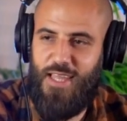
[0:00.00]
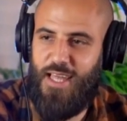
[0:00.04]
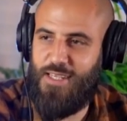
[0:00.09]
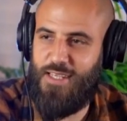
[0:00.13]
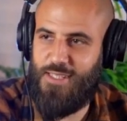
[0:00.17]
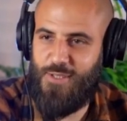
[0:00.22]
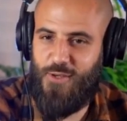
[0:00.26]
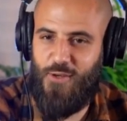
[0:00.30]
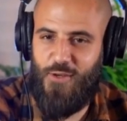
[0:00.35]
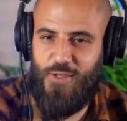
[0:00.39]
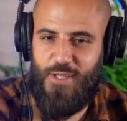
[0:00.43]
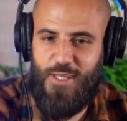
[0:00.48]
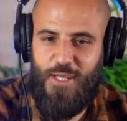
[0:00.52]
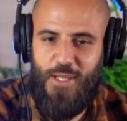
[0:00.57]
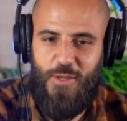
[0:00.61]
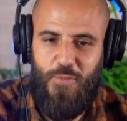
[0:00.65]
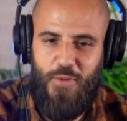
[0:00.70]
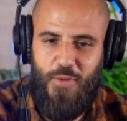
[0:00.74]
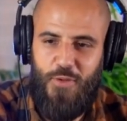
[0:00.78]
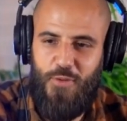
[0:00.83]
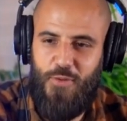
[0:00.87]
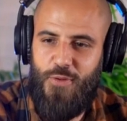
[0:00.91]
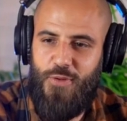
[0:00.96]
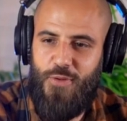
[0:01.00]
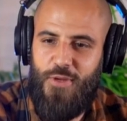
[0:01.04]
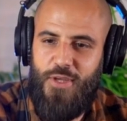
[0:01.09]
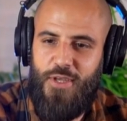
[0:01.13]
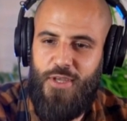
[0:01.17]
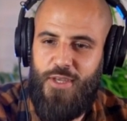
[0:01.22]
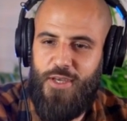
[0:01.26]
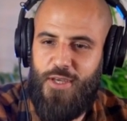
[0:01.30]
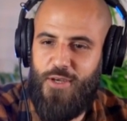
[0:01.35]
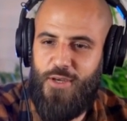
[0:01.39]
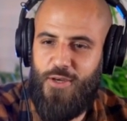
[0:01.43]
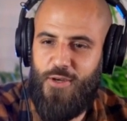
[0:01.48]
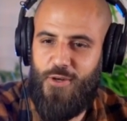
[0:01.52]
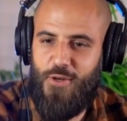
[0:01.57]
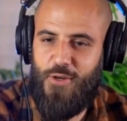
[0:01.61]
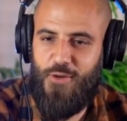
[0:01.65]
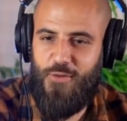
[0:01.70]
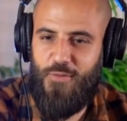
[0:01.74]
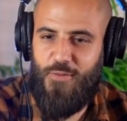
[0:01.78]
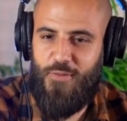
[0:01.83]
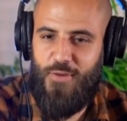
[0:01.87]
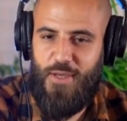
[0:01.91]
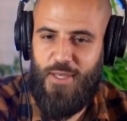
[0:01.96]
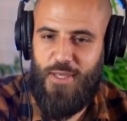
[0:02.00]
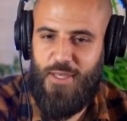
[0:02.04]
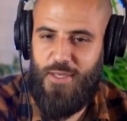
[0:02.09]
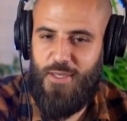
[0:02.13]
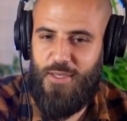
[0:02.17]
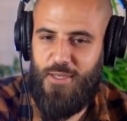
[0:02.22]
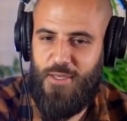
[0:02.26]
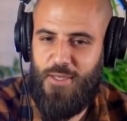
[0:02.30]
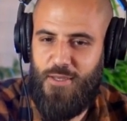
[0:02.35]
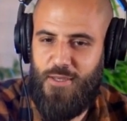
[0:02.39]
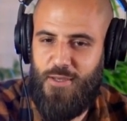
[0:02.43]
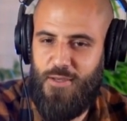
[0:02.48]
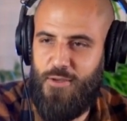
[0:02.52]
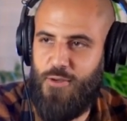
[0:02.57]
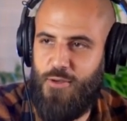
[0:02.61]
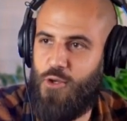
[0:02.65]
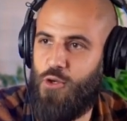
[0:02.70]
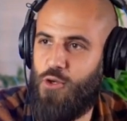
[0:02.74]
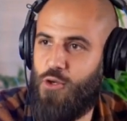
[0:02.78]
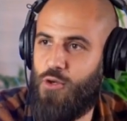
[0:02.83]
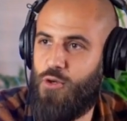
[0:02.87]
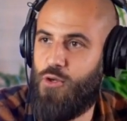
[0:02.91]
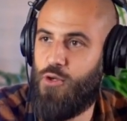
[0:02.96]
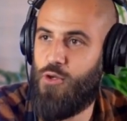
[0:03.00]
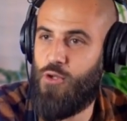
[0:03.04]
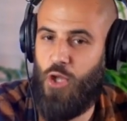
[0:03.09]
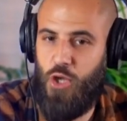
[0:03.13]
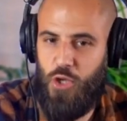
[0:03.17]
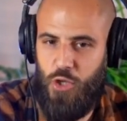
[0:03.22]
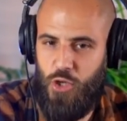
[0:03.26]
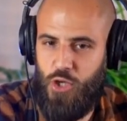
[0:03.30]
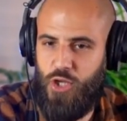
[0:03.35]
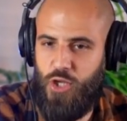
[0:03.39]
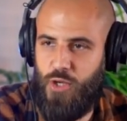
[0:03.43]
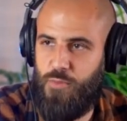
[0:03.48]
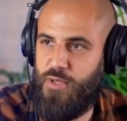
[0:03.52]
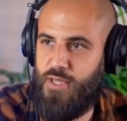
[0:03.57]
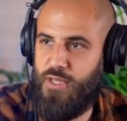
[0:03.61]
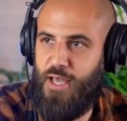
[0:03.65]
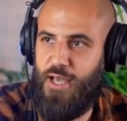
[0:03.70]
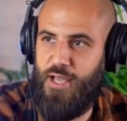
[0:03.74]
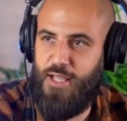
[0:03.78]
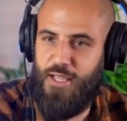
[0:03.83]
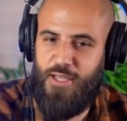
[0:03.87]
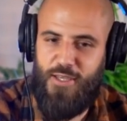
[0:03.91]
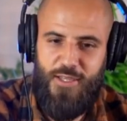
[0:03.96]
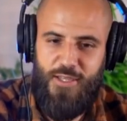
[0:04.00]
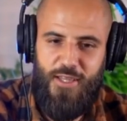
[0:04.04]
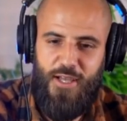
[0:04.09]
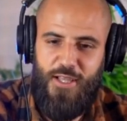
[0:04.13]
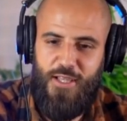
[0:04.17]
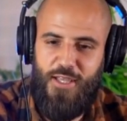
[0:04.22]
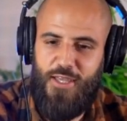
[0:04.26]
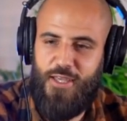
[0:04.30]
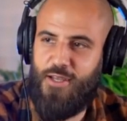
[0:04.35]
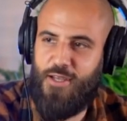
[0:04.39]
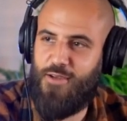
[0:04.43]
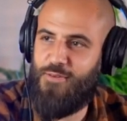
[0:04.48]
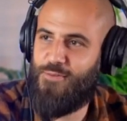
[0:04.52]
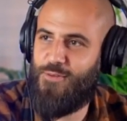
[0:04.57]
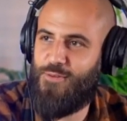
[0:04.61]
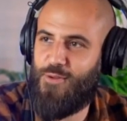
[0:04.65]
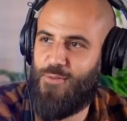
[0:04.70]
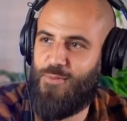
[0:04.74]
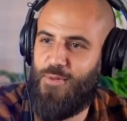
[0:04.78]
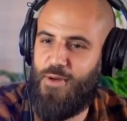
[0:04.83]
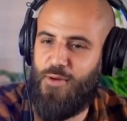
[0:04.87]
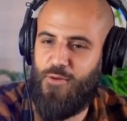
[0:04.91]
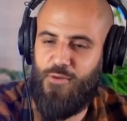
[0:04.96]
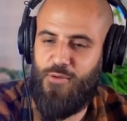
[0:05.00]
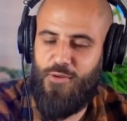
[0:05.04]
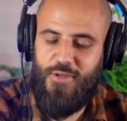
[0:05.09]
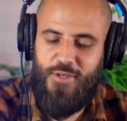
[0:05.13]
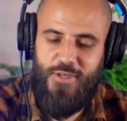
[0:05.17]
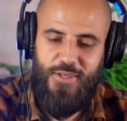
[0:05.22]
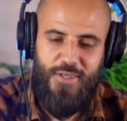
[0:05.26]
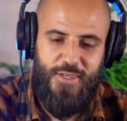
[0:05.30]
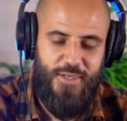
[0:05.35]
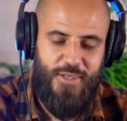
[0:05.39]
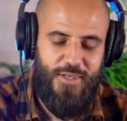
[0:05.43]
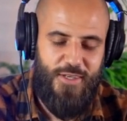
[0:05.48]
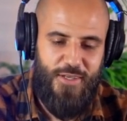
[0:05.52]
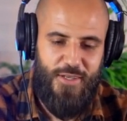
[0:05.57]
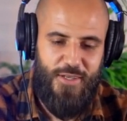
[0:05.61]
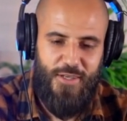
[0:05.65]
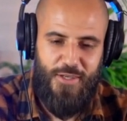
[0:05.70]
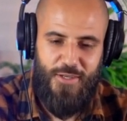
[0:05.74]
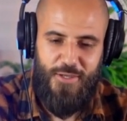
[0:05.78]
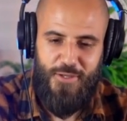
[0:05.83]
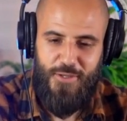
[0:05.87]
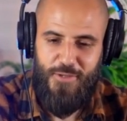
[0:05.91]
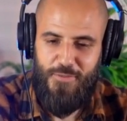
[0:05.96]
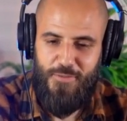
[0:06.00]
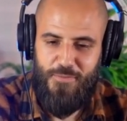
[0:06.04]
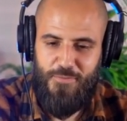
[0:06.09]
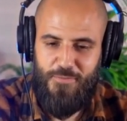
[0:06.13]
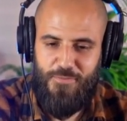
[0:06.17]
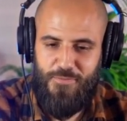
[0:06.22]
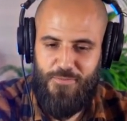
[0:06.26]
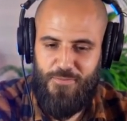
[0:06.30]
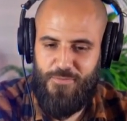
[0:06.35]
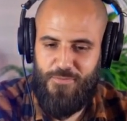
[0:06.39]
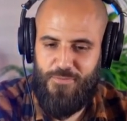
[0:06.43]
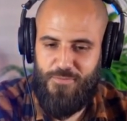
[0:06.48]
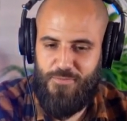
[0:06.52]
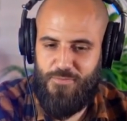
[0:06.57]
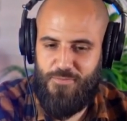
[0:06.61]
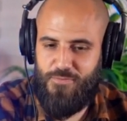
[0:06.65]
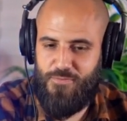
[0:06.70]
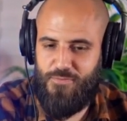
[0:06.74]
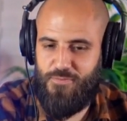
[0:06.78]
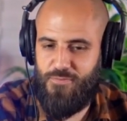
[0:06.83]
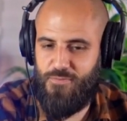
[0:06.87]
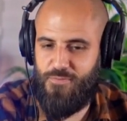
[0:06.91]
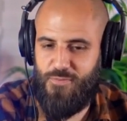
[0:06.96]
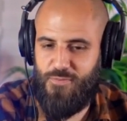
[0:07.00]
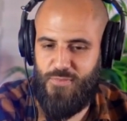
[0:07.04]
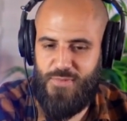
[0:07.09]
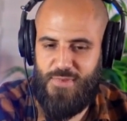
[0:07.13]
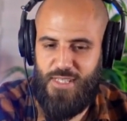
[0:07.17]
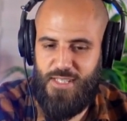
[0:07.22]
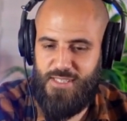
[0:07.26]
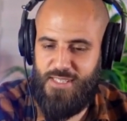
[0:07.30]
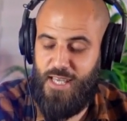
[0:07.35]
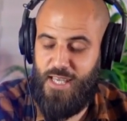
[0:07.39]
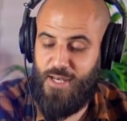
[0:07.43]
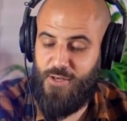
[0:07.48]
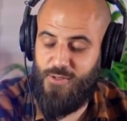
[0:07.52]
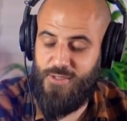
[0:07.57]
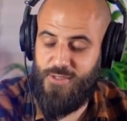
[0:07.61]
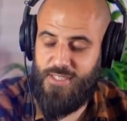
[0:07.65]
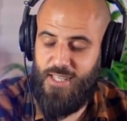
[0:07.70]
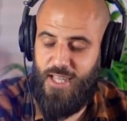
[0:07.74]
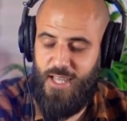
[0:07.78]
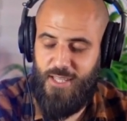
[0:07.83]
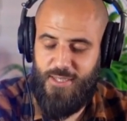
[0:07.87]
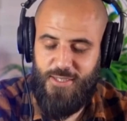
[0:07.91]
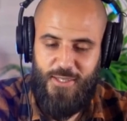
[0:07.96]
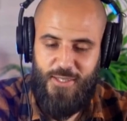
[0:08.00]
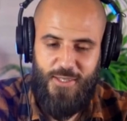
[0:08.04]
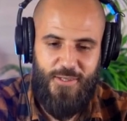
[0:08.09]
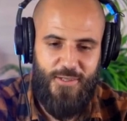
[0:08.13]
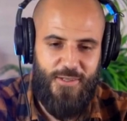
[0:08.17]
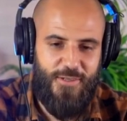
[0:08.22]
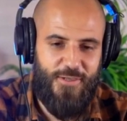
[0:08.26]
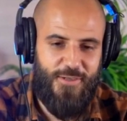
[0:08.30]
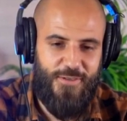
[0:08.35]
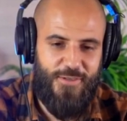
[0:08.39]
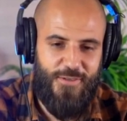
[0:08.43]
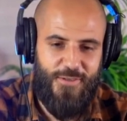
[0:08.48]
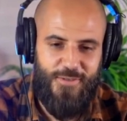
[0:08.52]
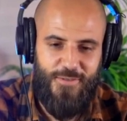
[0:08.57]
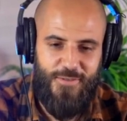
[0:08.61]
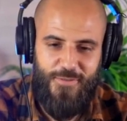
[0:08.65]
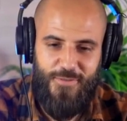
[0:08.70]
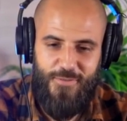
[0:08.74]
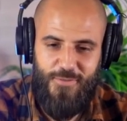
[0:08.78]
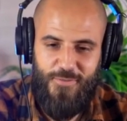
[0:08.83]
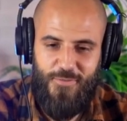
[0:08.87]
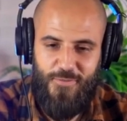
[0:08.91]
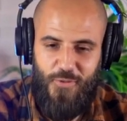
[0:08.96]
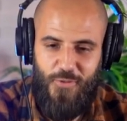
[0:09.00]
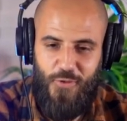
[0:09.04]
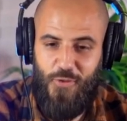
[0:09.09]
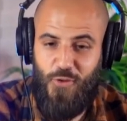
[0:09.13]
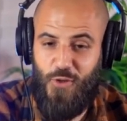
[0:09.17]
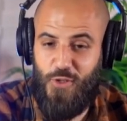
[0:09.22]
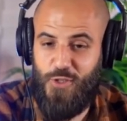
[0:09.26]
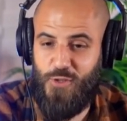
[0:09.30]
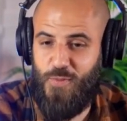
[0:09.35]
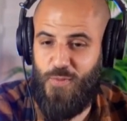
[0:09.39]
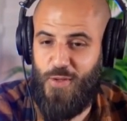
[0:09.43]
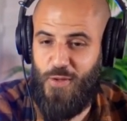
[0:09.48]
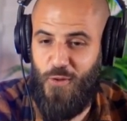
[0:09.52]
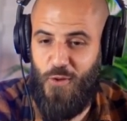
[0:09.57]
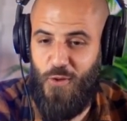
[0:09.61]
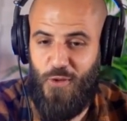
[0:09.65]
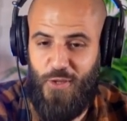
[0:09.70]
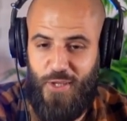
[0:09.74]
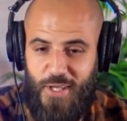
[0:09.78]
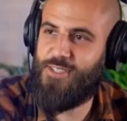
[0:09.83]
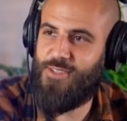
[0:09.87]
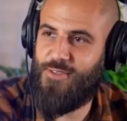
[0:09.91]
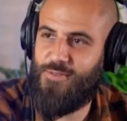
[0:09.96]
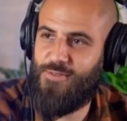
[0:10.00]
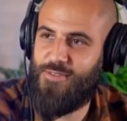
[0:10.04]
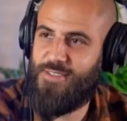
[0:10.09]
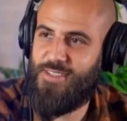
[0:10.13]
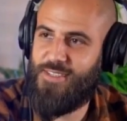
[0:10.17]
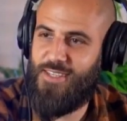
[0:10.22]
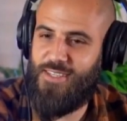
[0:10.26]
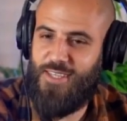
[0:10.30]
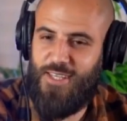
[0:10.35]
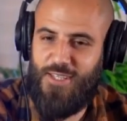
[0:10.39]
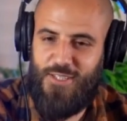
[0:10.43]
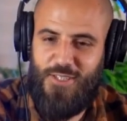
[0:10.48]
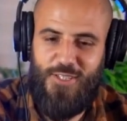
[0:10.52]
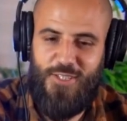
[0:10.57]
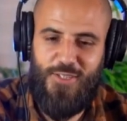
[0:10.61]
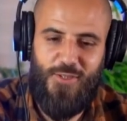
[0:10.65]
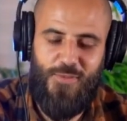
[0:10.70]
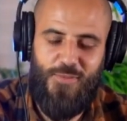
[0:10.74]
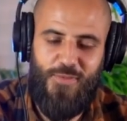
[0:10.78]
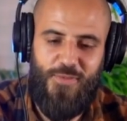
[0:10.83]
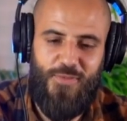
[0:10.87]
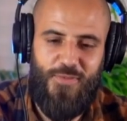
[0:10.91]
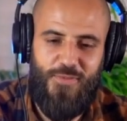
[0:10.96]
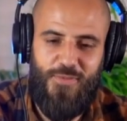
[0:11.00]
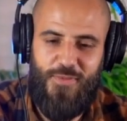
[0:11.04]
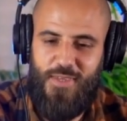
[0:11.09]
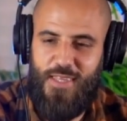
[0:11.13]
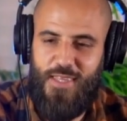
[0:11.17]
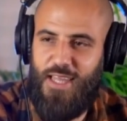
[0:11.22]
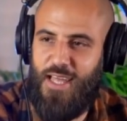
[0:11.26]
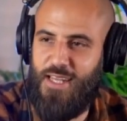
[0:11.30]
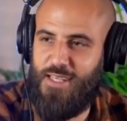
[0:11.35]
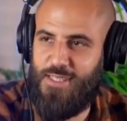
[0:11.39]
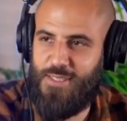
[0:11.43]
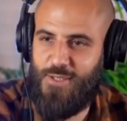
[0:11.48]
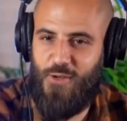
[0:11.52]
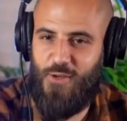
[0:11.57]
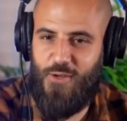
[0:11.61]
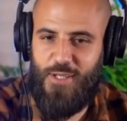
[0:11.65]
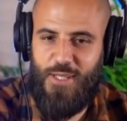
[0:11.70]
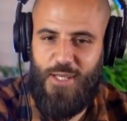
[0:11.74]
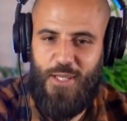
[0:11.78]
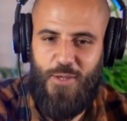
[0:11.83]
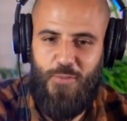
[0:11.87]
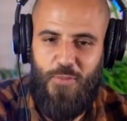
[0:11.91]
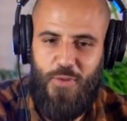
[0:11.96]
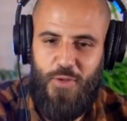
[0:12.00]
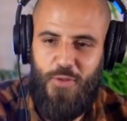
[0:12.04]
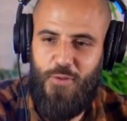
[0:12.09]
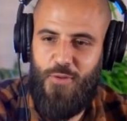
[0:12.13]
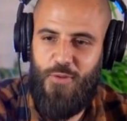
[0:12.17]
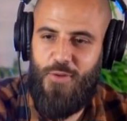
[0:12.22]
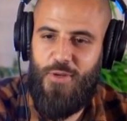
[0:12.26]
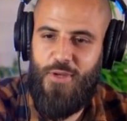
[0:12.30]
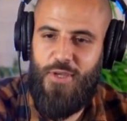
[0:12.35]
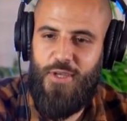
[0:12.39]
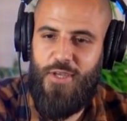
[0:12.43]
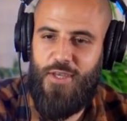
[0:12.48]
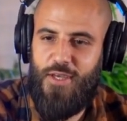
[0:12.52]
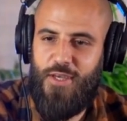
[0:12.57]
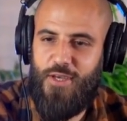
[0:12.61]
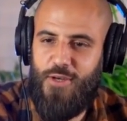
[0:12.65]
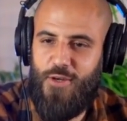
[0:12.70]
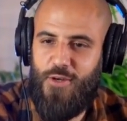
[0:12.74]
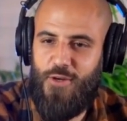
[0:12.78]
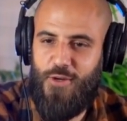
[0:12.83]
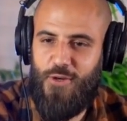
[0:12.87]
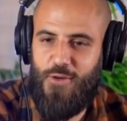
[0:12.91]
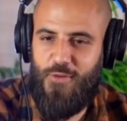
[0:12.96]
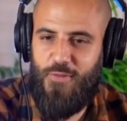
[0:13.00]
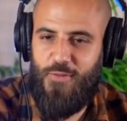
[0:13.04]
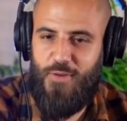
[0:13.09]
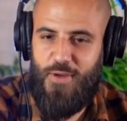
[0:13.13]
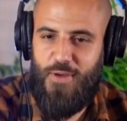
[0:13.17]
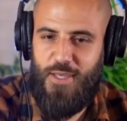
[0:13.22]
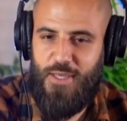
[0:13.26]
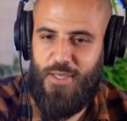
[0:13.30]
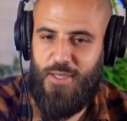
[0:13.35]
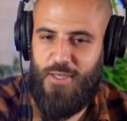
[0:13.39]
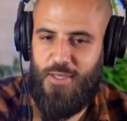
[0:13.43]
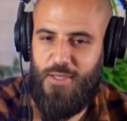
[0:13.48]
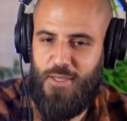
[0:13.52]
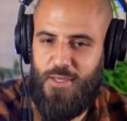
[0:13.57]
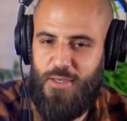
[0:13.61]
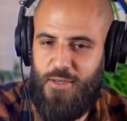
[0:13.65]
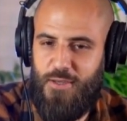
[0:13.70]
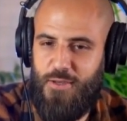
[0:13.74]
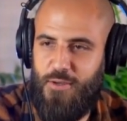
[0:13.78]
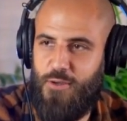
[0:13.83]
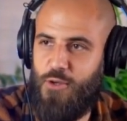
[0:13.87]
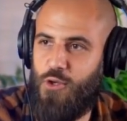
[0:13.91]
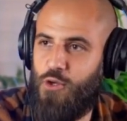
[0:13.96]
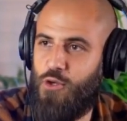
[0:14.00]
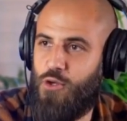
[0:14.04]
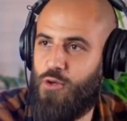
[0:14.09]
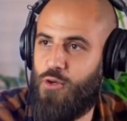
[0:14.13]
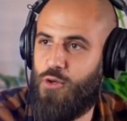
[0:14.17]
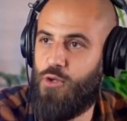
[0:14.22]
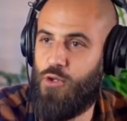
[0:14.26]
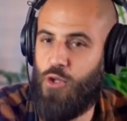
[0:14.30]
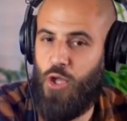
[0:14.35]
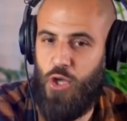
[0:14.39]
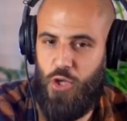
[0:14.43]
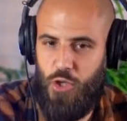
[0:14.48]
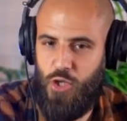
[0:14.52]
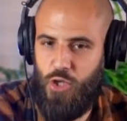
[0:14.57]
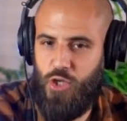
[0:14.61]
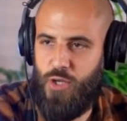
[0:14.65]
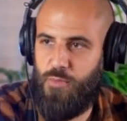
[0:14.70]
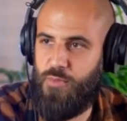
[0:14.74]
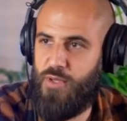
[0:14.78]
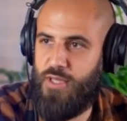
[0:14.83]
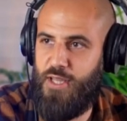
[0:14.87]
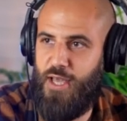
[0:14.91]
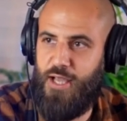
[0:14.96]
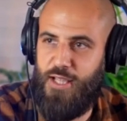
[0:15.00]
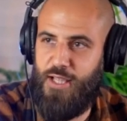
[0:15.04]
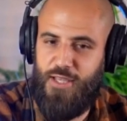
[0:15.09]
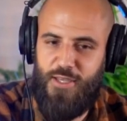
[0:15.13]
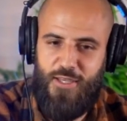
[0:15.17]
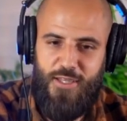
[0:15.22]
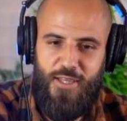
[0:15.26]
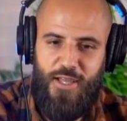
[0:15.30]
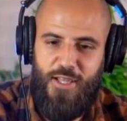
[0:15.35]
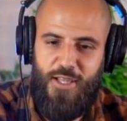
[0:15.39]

No guidance on how to transition back to regular food. Often, not really. It's like they drop you off at the finish line after a sprint, but then you're left wondering how to run the marathon of life, you know? Okay, so maybe not the magic bullet solution it's hyped up to be, but there's got to be some good stuff, right?